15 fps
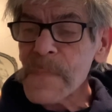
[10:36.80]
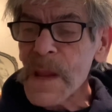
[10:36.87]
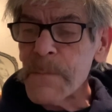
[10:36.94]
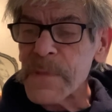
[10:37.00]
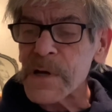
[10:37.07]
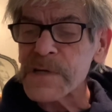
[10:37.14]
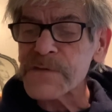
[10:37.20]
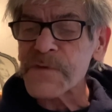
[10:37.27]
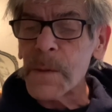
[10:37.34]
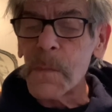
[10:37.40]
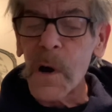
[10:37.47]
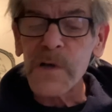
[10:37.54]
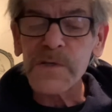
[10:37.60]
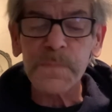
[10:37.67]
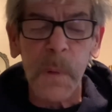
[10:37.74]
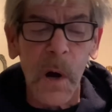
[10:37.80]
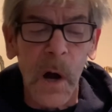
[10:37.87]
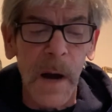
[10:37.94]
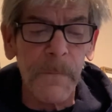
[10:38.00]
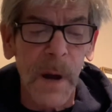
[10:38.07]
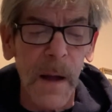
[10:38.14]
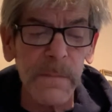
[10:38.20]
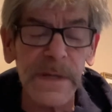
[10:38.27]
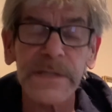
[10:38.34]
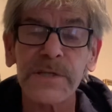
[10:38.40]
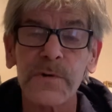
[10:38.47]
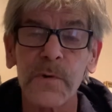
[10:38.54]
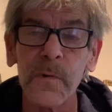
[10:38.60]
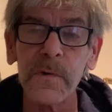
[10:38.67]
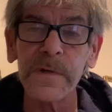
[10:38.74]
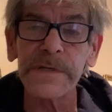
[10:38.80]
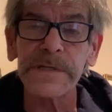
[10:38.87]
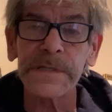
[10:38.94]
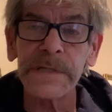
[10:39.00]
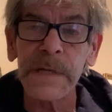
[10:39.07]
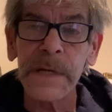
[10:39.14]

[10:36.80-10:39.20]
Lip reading: because for the most part, public schools